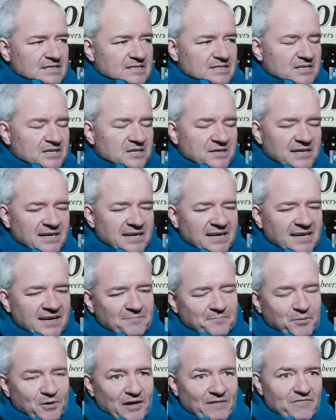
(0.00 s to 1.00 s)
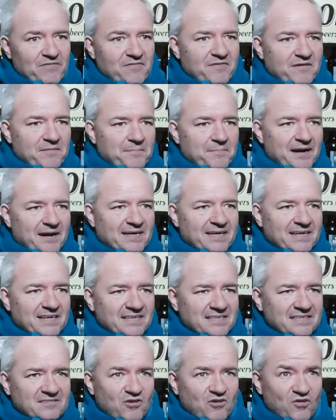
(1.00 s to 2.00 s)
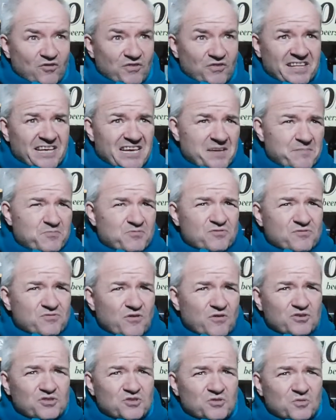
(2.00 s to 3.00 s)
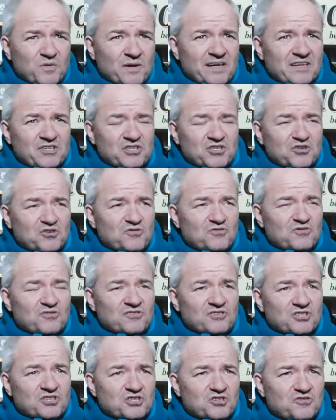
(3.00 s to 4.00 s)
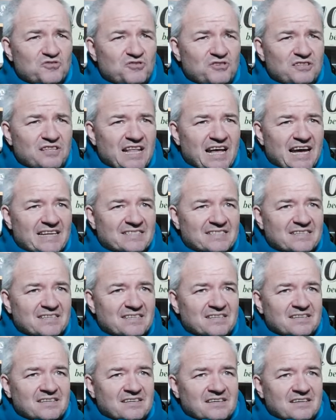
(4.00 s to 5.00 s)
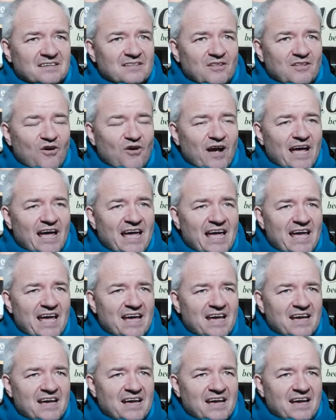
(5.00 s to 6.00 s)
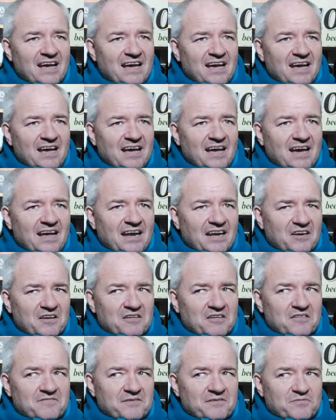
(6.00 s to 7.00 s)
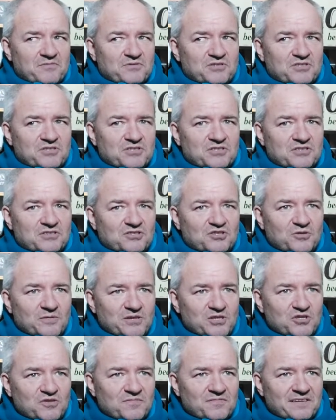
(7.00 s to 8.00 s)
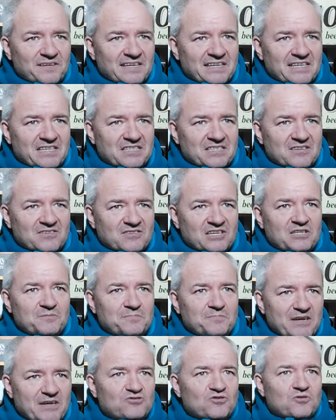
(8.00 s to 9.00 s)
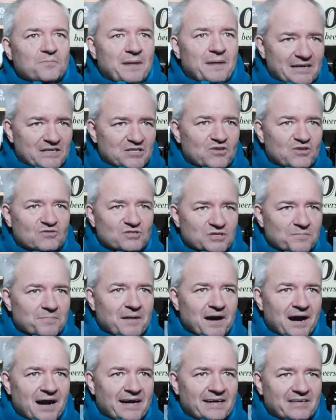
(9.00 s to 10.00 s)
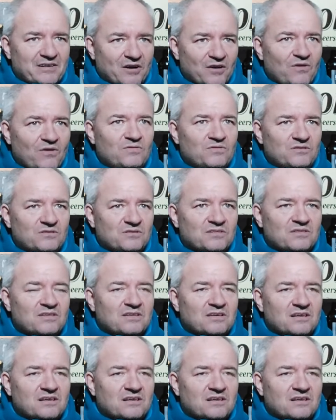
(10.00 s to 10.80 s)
So yeah, I've put everything back in. I've got the neighbour across the way, student lad, long hair. I don't know if he was doing something in his, because his bedroom backs onto my garden.